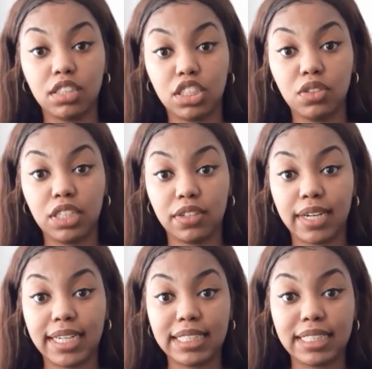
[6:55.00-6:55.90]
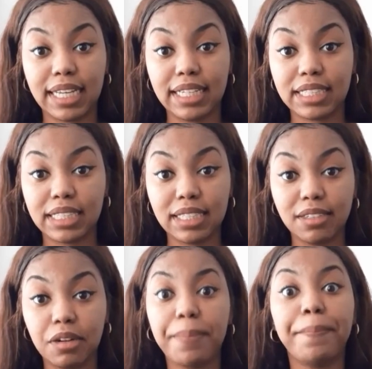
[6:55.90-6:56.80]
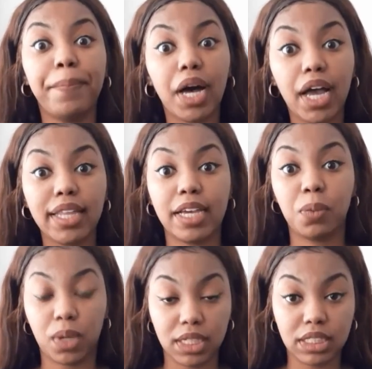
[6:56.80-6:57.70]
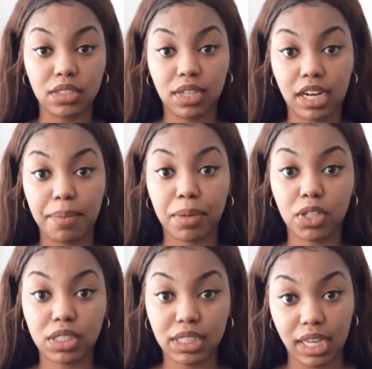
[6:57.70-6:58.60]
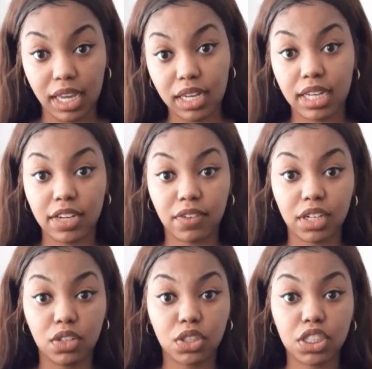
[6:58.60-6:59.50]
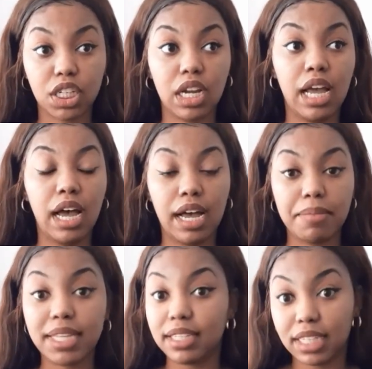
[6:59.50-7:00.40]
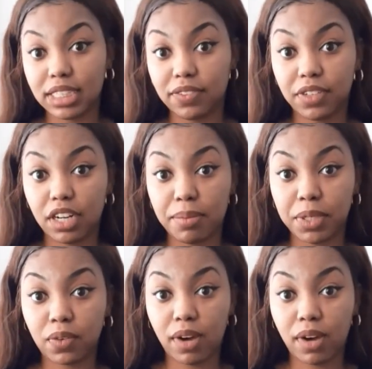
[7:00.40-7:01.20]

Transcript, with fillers: to the United States still, but they want to still get immersed in a different culture. Um, I think that's a phenomenal